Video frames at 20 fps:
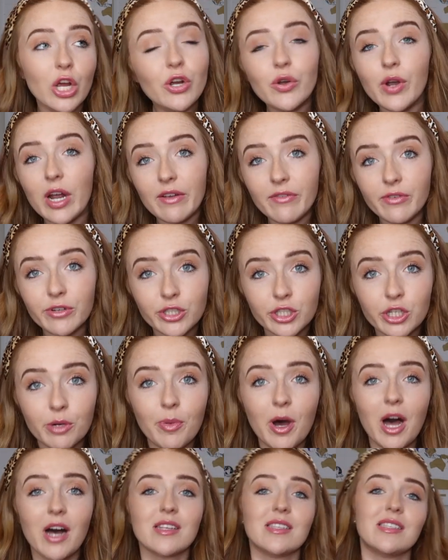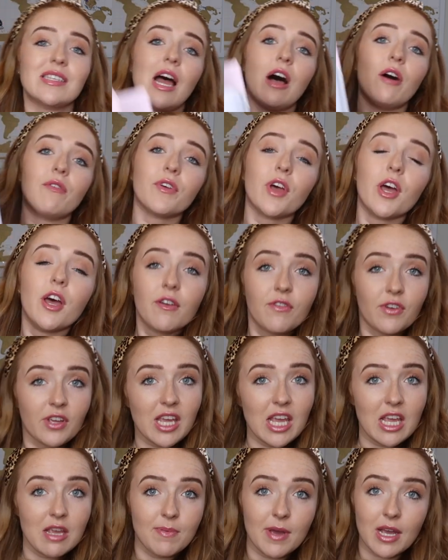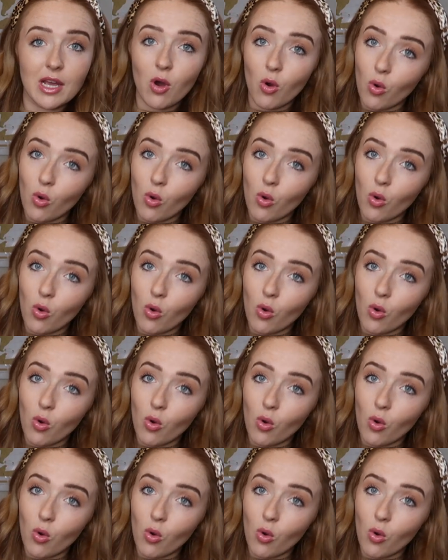grateful to your past self for keeping